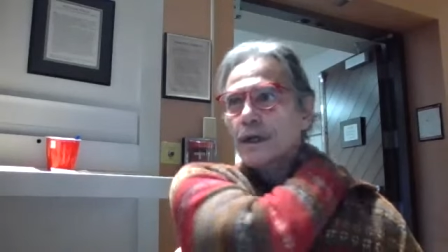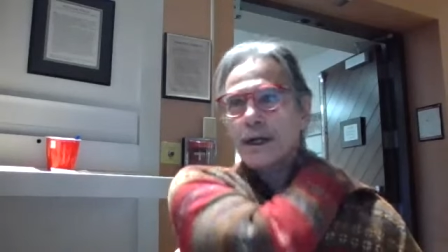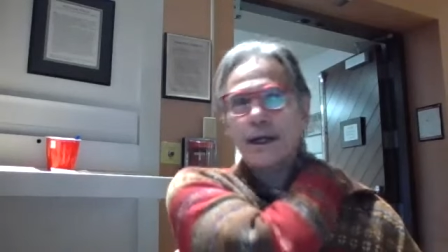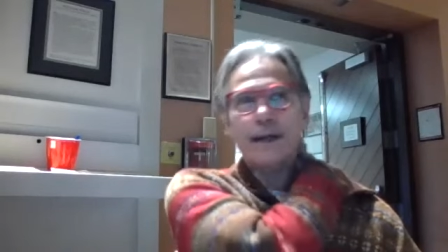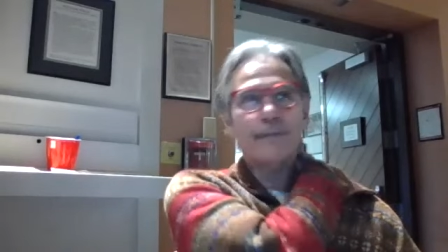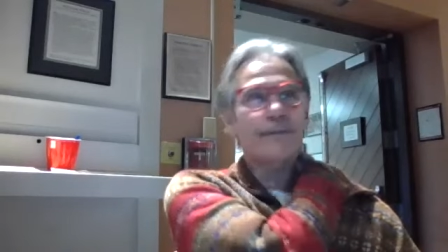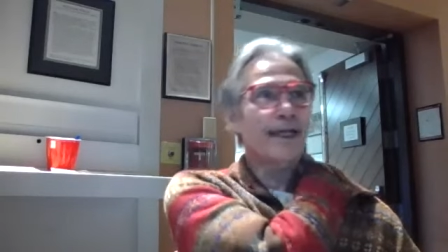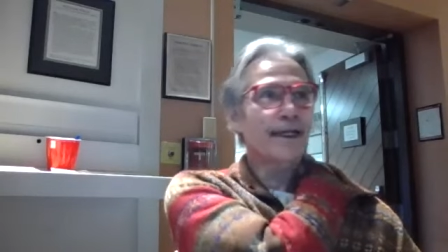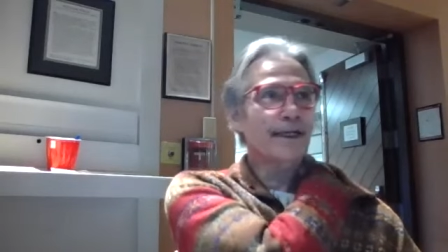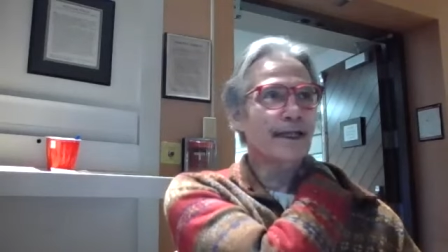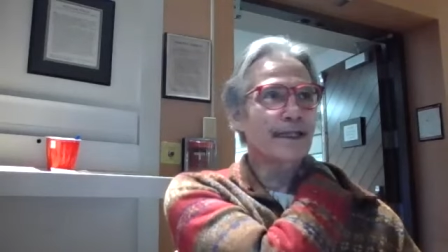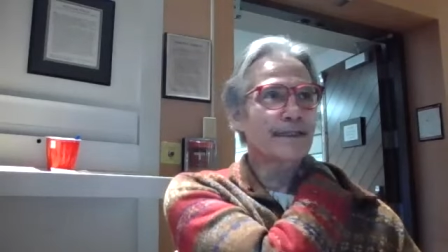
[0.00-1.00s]
um,
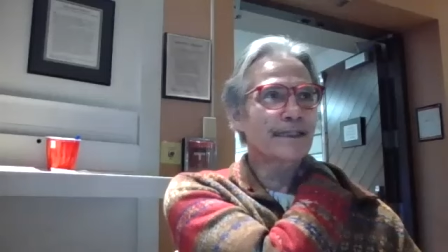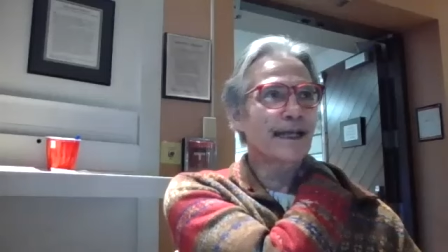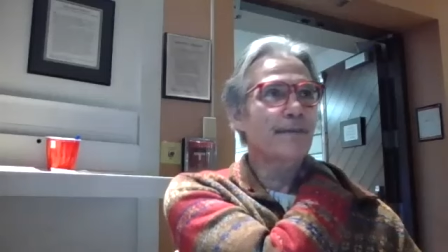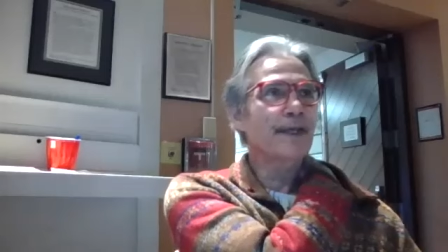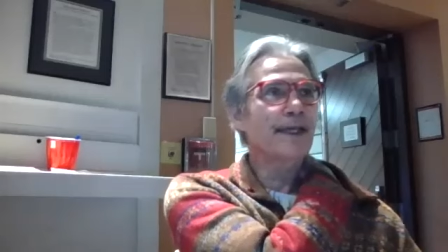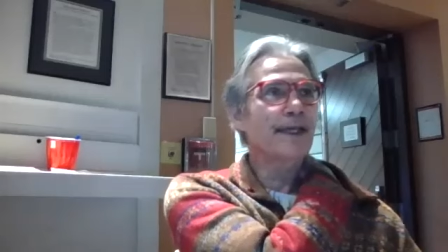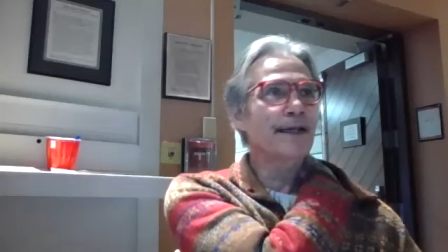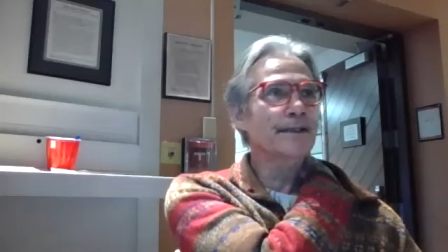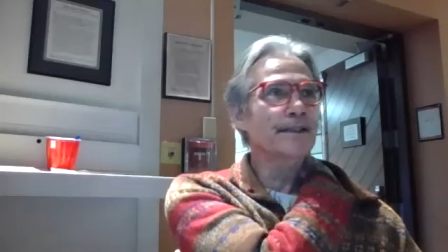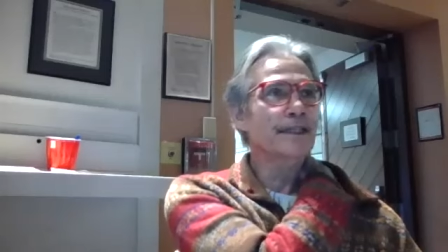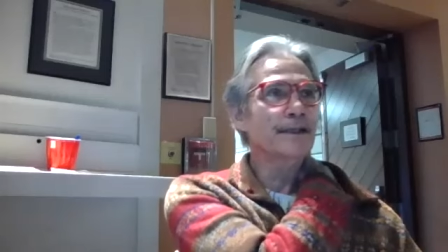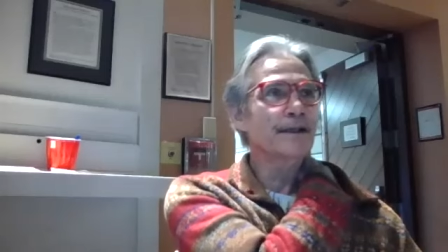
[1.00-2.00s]
as I began
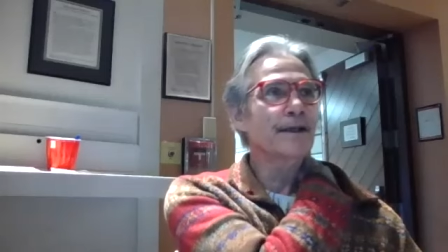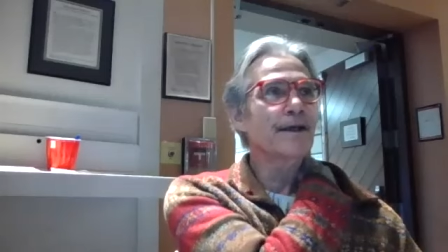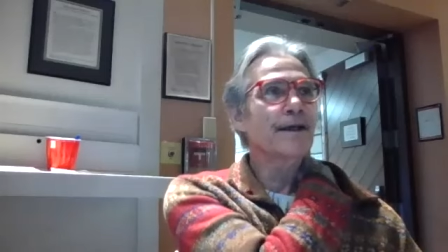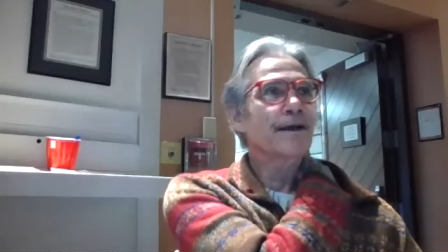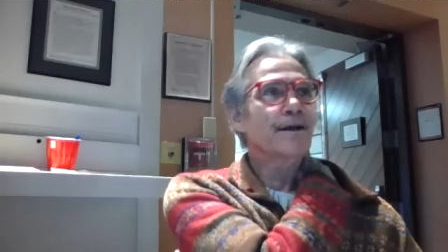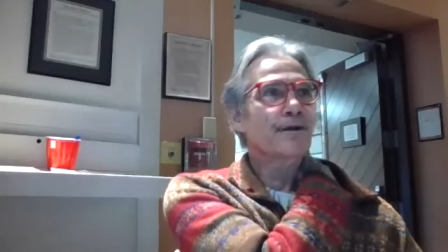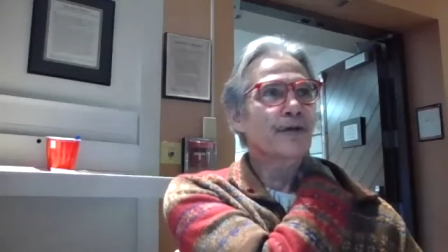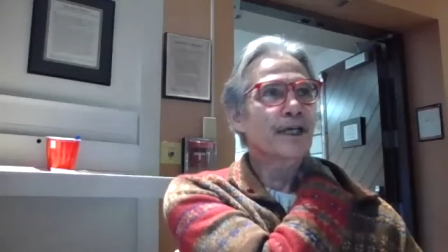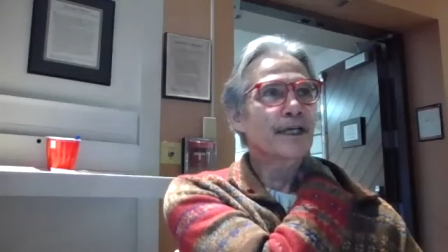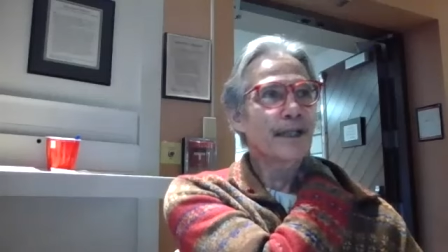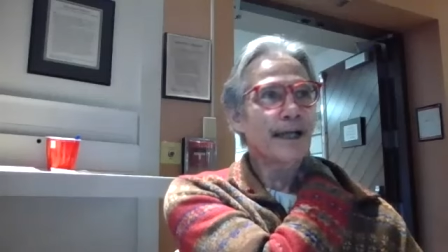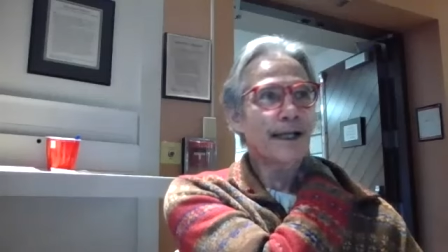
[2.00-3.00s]
to
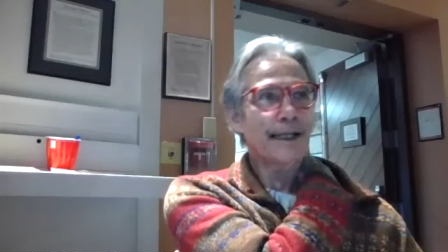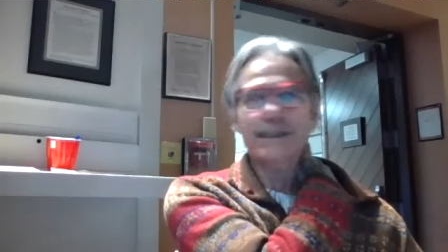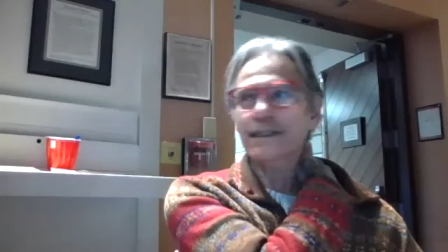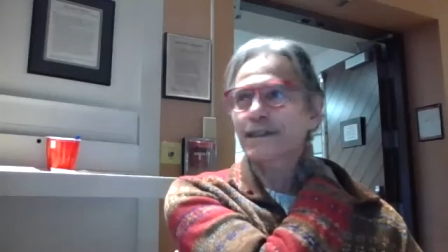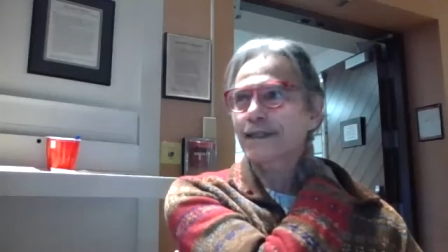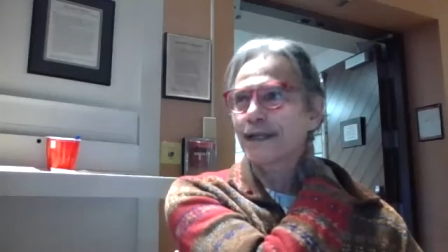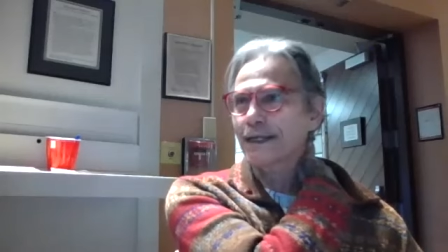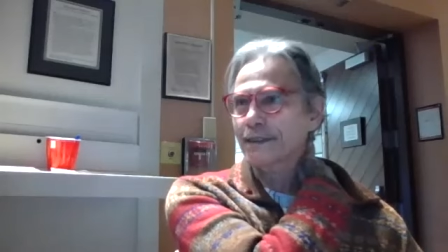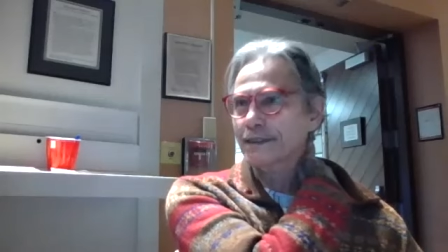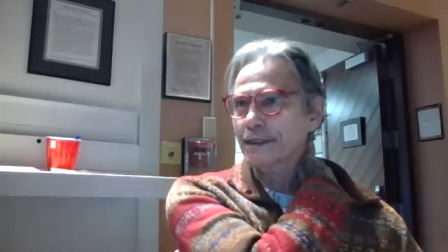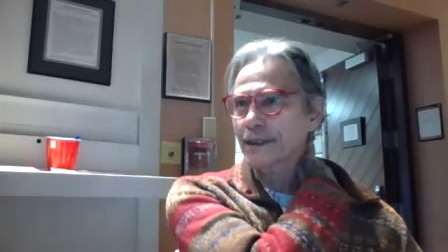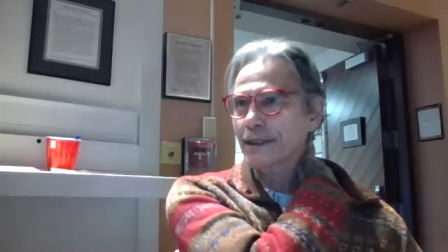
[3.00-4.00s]
realized
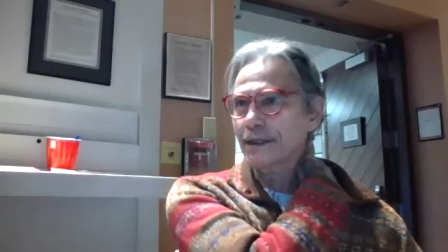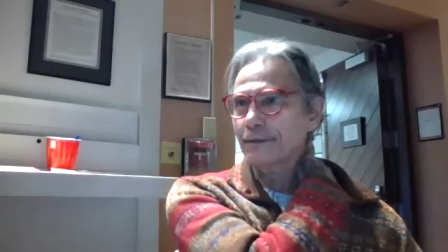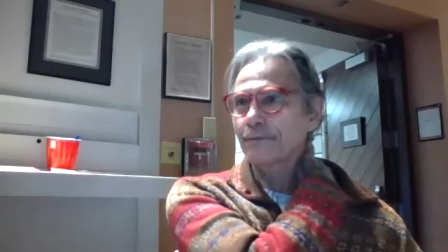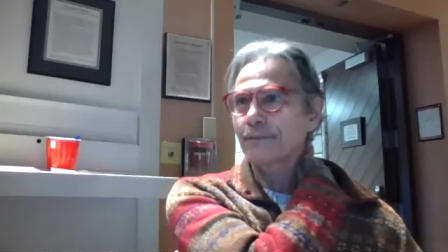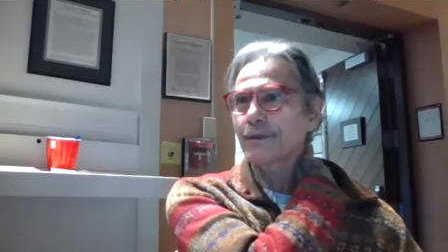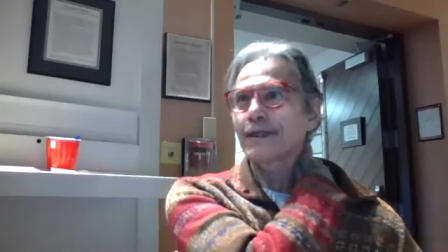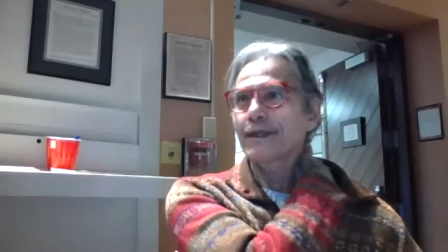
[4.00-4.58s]
that um,